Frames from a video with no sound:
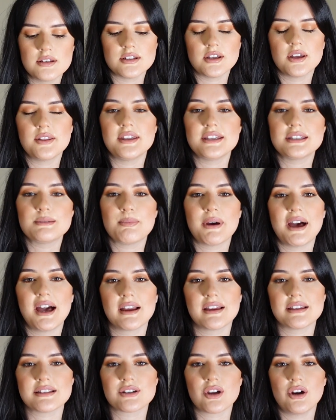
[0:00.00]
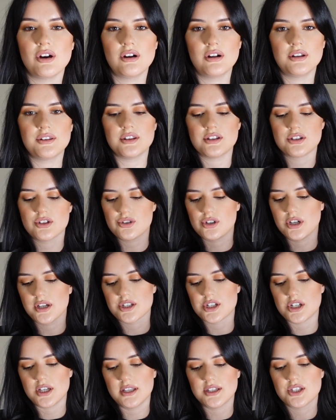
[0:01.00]
So this bag is called the
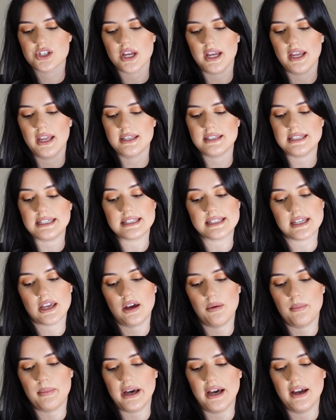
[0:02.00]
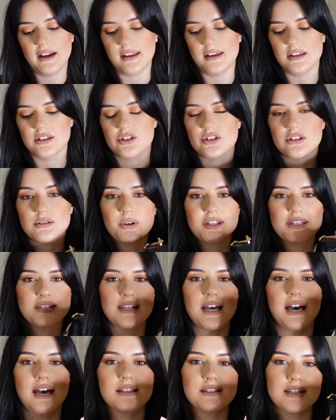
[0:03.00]
Structured Chain Detail Bag, and it's just one
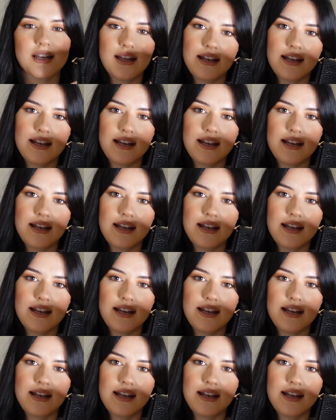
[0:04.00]
size,